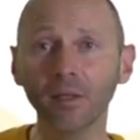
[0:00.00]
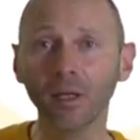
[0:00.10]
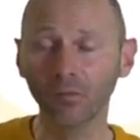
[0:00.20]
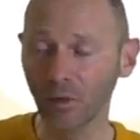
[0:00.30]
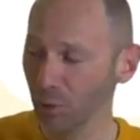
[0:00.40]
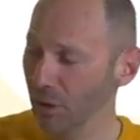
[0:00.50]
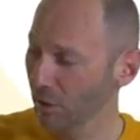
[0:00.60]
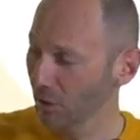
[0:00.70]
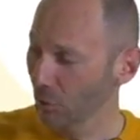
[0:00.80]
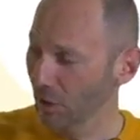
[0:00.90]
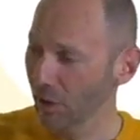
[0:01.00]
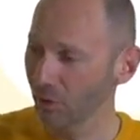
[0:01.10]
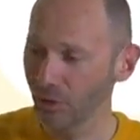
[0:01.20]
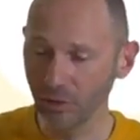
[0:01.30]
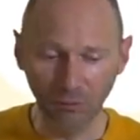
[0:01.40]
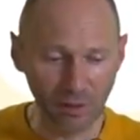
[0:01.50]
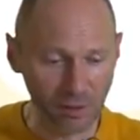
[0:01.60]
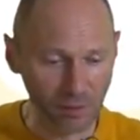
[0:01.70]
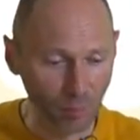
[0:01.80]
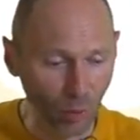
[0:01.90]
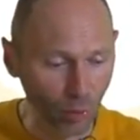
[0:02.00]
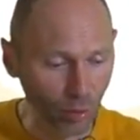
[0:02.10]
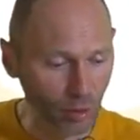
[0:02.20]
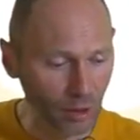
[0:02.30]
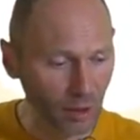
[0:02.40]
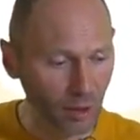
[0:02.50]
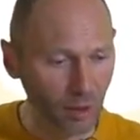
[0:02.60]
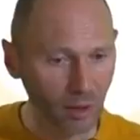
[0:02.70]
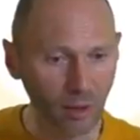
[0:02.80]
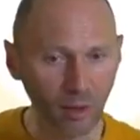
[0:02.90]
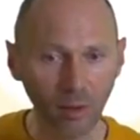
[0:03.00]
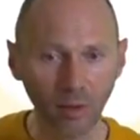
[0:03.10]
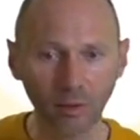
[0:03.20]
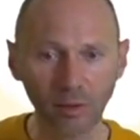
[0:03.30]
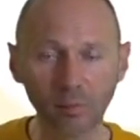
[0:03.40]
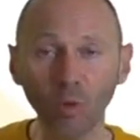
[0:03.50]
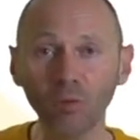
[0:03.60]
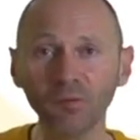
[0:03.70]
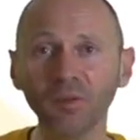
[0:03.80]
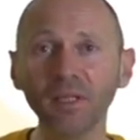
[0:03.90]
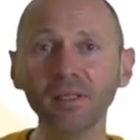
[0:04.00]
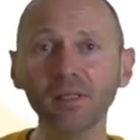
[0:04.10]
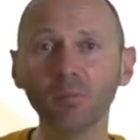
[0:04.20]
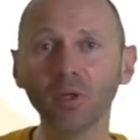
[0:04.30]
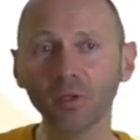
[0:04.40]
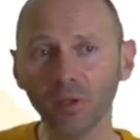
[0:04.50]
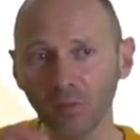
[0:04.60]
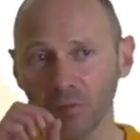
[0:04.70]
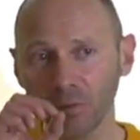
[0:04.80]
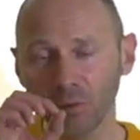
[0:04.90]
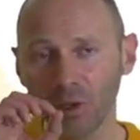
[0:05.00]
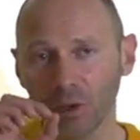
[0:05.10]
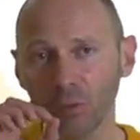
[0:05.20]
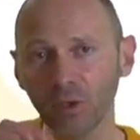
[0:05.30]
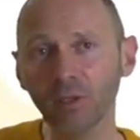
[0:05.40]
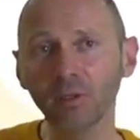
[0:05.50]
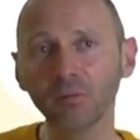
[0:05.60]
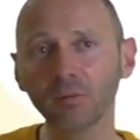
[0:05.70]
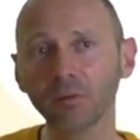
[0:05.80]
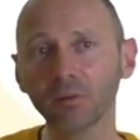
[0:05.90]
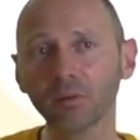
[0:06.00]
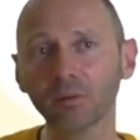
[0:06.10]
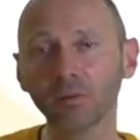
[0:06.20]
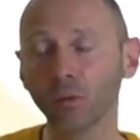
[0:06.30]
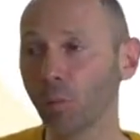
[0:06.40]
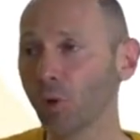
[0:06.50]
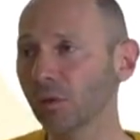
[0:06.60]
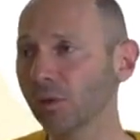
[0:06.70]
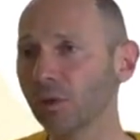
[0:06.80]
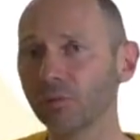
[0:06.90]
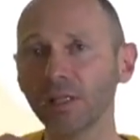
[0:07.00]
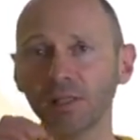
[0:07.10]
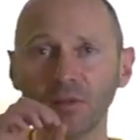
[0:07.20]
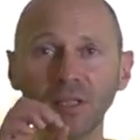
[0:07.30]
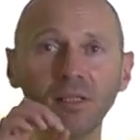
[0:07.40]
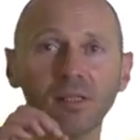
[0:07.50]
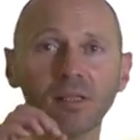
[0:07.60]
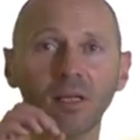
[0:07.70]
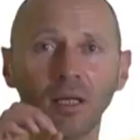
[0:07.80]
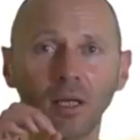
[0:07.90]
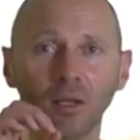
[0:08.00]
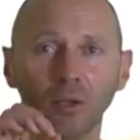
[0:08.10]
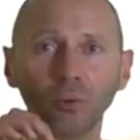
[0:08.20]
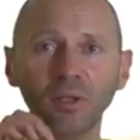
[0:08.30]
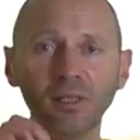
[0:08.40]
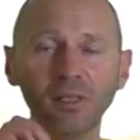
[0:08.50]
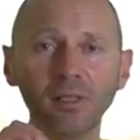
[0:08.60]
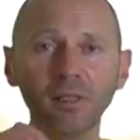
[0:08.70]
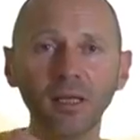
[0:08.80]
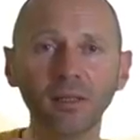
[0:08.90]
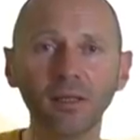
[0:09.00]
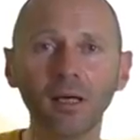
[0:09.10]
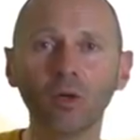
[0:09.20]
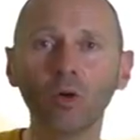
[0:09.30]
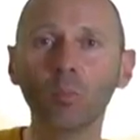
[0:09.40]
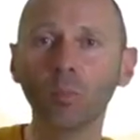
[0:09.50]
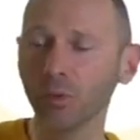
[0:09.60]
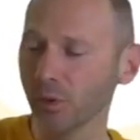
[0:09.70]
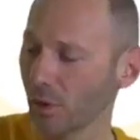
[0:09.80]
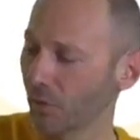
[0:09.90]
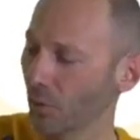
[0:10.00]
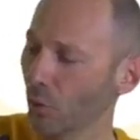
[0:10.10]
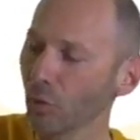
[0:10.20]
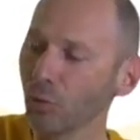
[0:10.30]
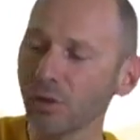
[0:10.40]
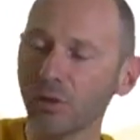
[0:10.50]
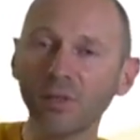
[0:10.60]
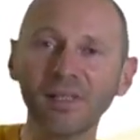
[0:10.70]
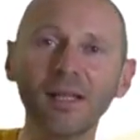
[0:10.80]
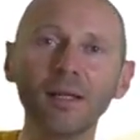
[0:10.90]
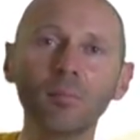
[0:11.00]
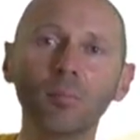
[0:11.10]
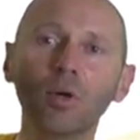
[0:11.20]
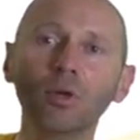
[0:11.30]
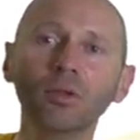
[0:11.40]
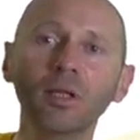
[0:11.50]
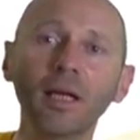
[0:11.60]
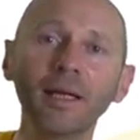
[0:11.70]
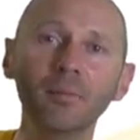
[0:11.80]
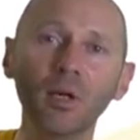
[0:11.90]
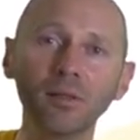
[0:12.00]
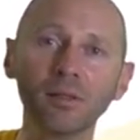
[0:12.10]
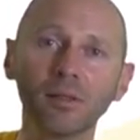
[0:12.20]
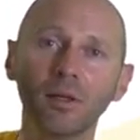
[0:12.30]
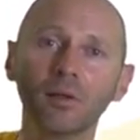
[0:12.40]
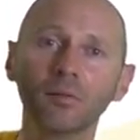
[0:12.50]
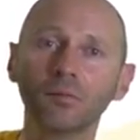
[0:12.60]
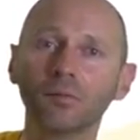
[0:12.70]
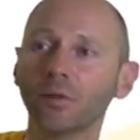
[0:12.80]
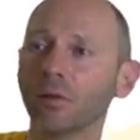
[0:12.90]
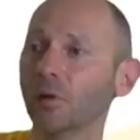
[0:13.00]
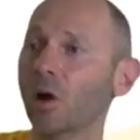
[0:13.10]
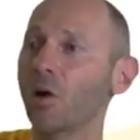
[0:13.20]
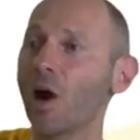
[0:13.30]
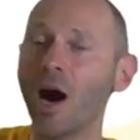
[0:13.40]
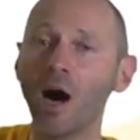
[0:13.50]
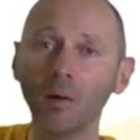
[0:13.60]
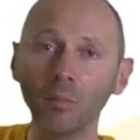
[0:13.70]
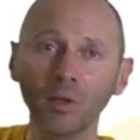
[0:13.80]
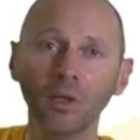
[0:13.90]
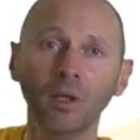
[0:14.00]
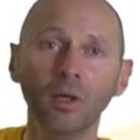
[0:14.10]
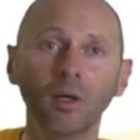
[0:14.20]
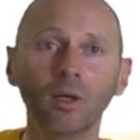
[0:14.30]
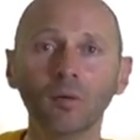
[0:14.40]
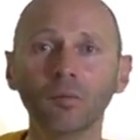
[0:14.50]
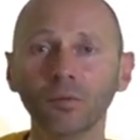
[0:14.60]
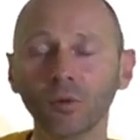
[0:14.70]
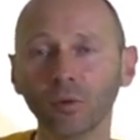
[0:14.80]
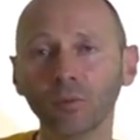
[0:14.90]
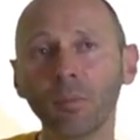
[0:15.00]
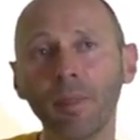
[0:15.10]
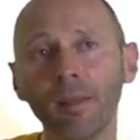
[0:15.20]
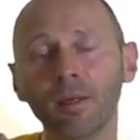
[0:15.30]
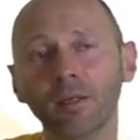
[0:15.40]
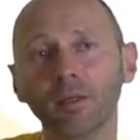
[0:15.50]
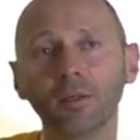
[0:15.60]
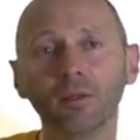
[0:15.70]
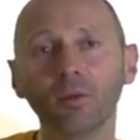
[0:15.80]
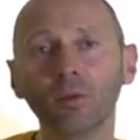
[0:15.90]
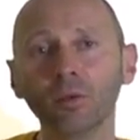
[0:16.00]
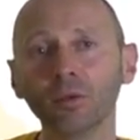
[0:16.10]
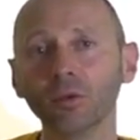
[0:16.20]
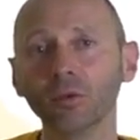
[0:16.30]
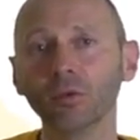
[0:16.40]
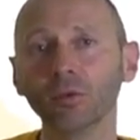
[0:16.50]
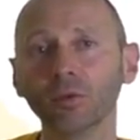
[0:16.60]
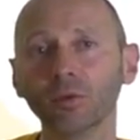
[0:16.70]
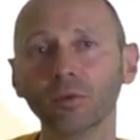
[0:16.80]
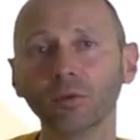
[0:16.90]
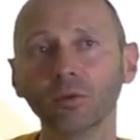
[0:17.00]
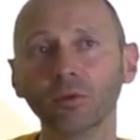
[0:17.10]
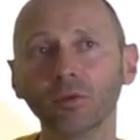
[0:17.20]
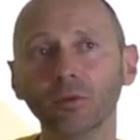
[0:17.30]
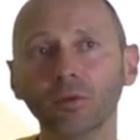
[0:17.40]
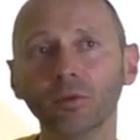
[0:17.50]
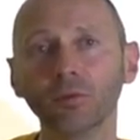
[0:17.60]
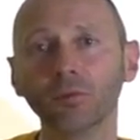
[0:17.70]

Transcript: They are very elongated with small fins, but if you are looking the bones of these fins, you will see that they are composed of almost the same bone elements of our arm, of all the